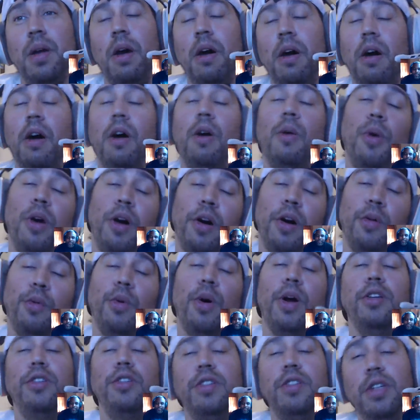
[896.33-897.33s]
oh, well,
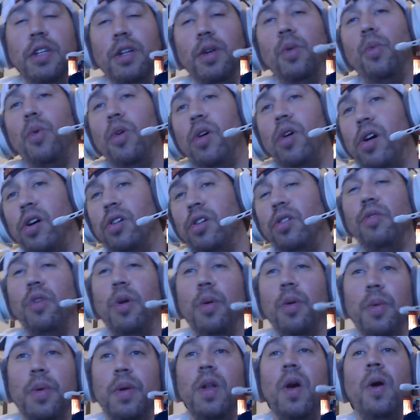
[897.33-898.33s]
what, Cena won or
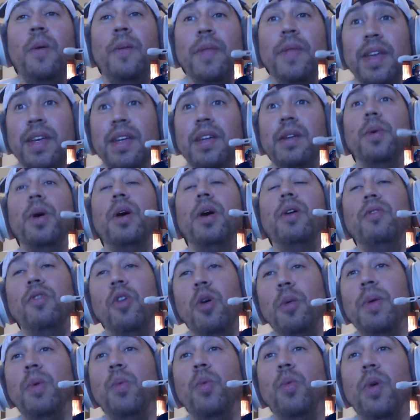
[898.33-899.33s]
Roman? No. Well,
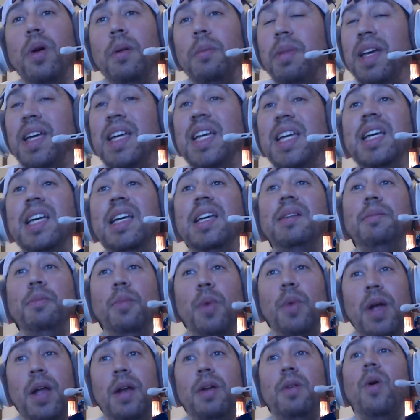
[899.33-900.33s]
Roman won, but he
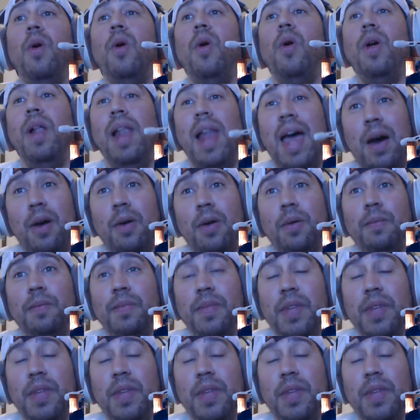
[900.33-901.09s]
went all out.